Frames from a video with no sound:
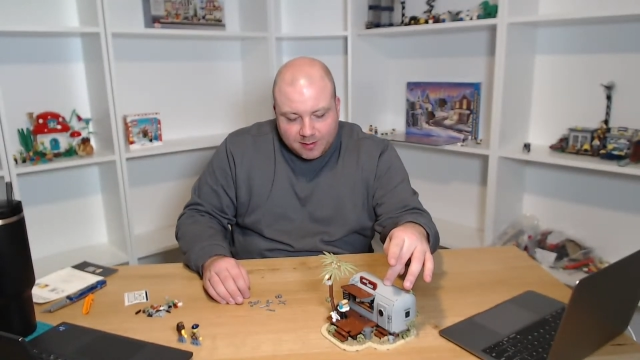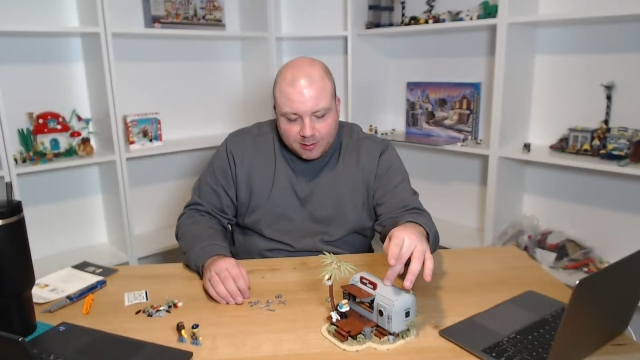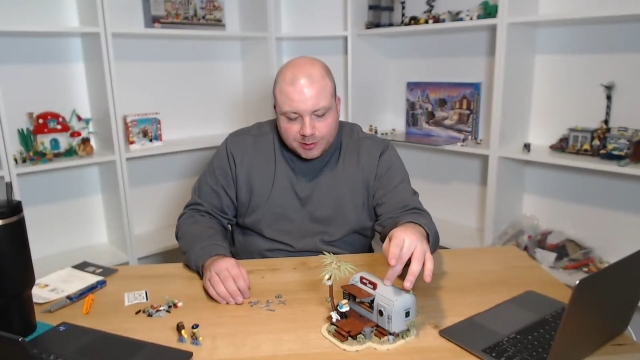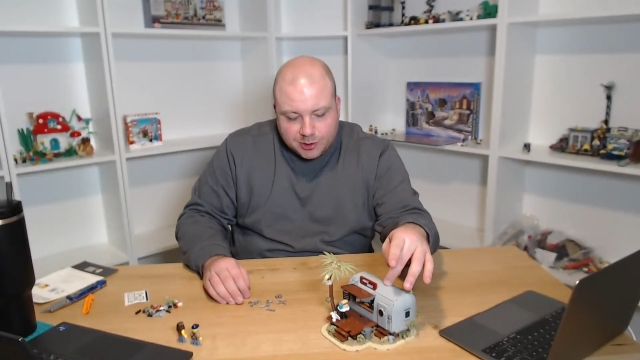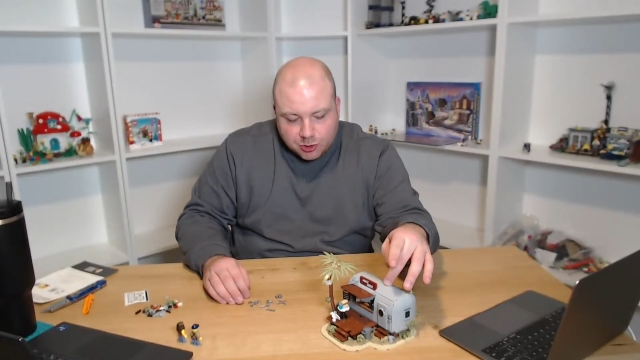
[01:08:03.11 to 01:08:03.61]
It
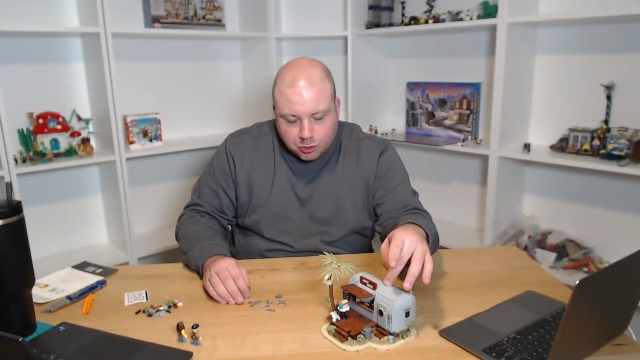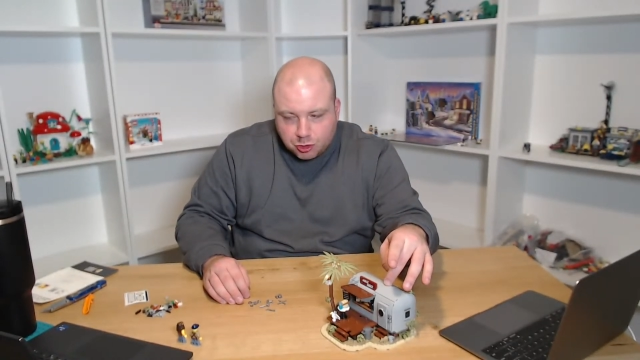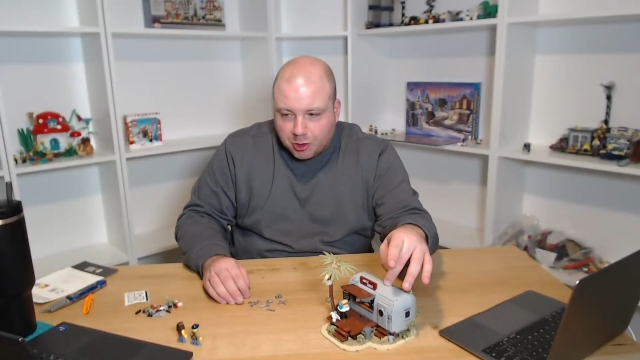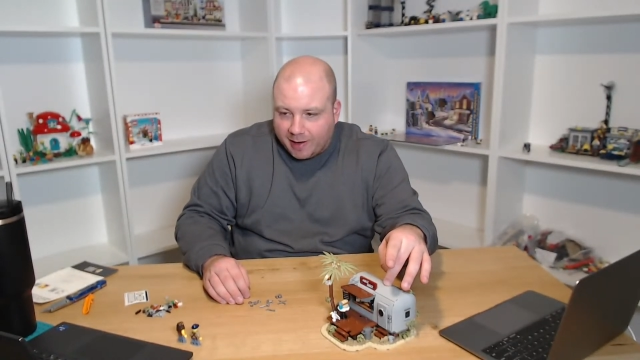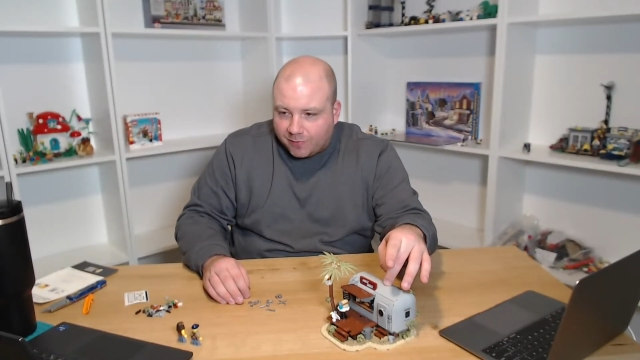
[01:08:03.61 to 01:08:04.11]
was a
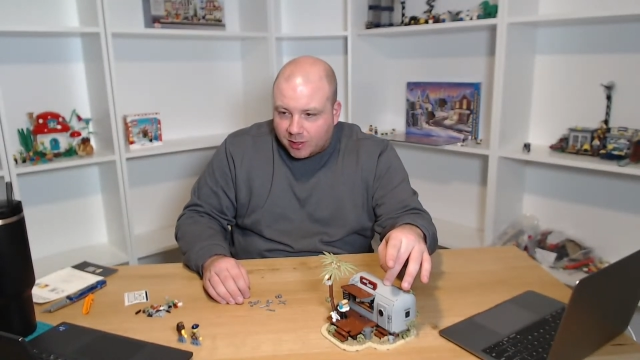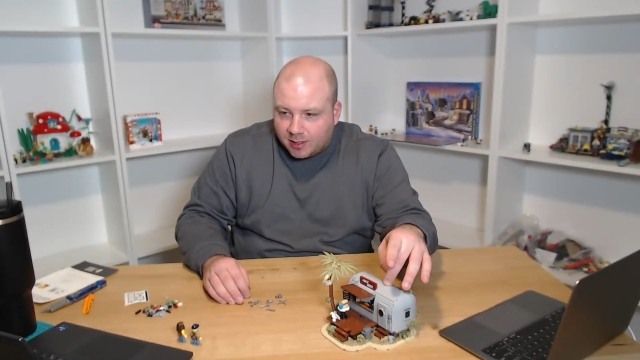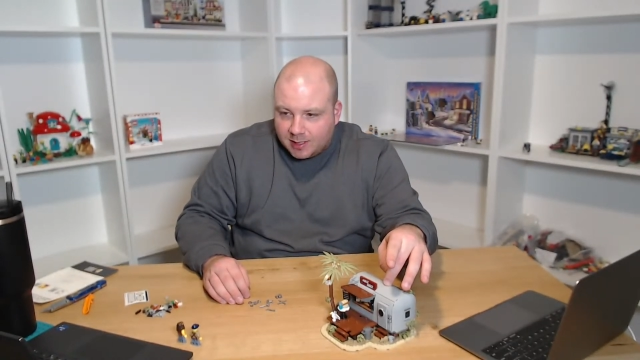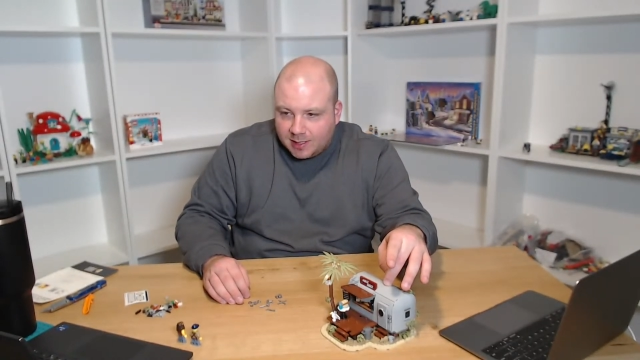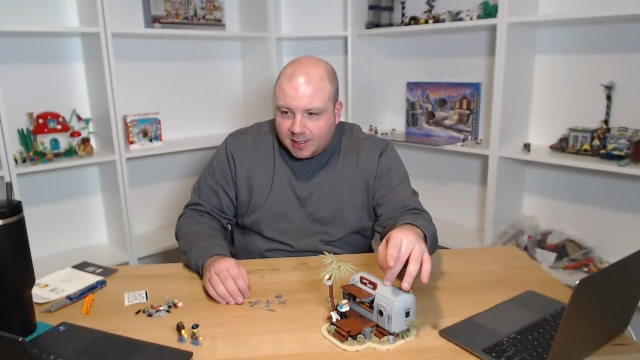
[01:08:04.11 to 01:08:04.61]

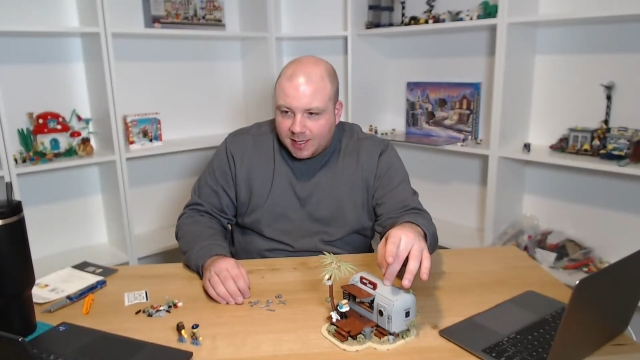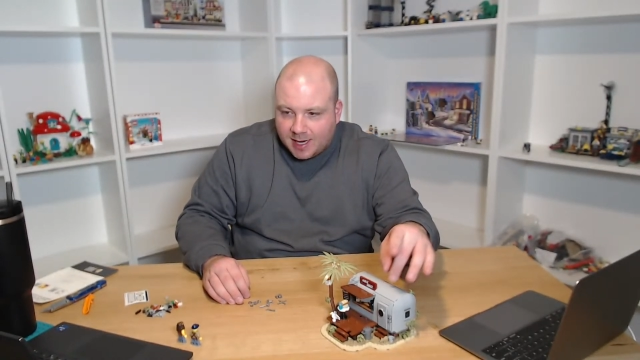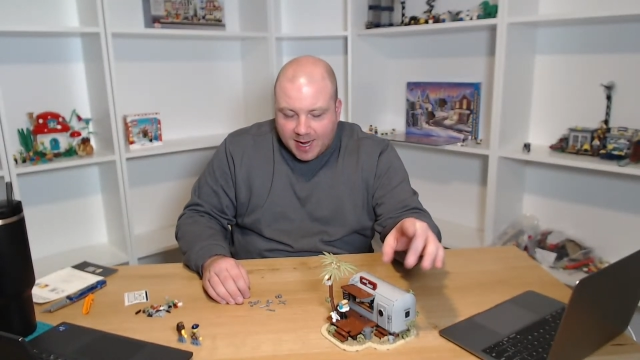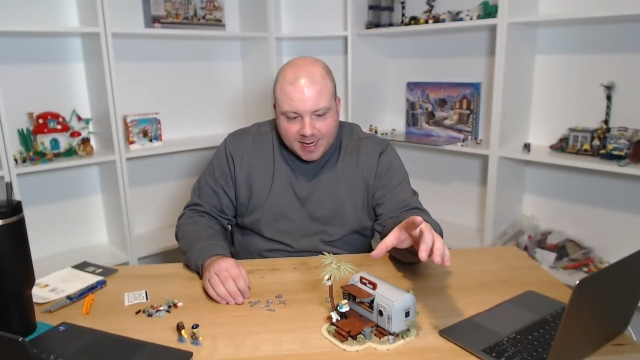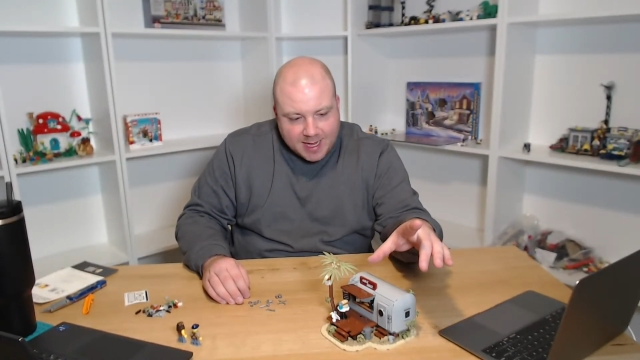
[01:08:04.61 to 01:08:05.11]
screwdriver.
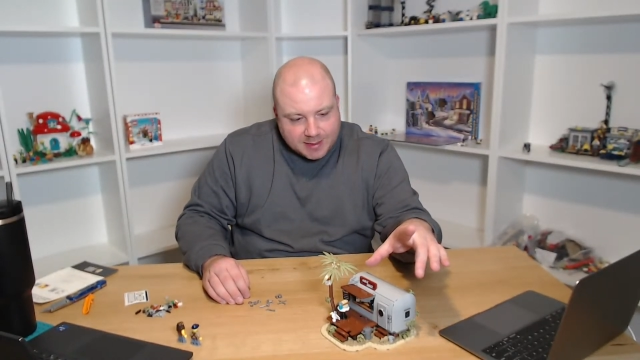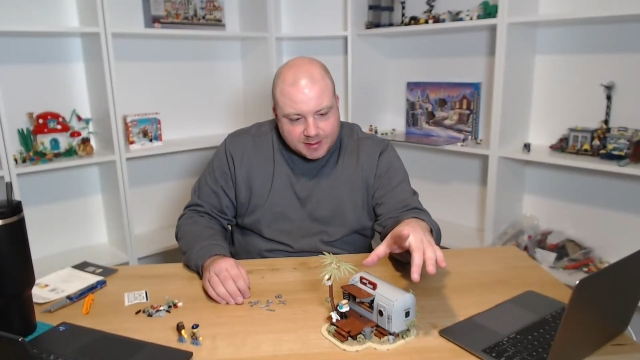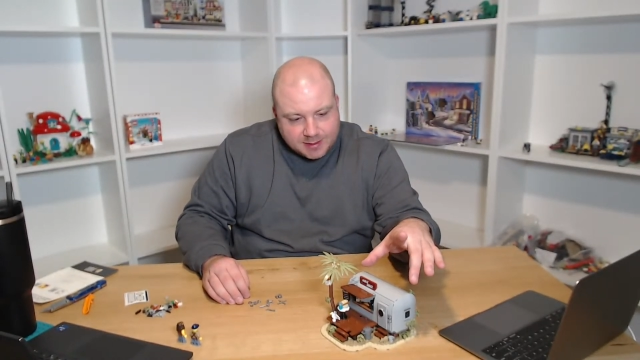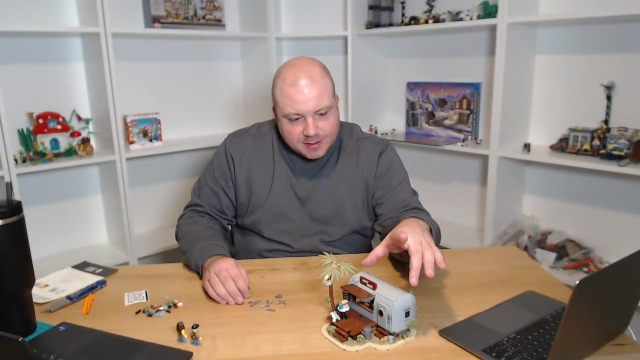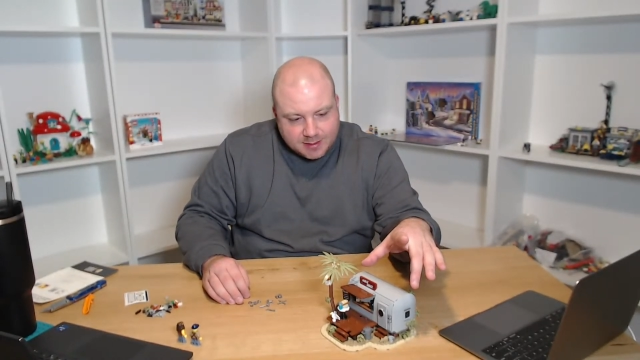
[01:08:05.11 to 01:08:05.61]
And I
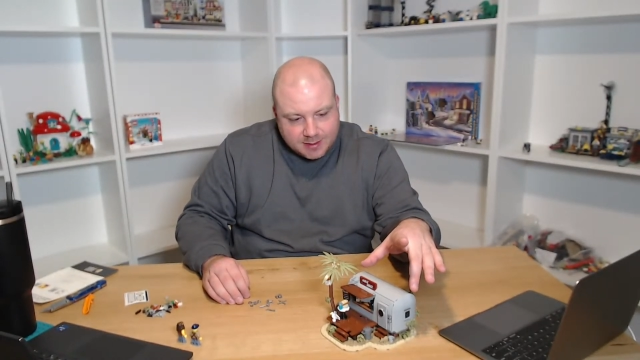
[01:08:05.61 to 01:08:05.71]
guess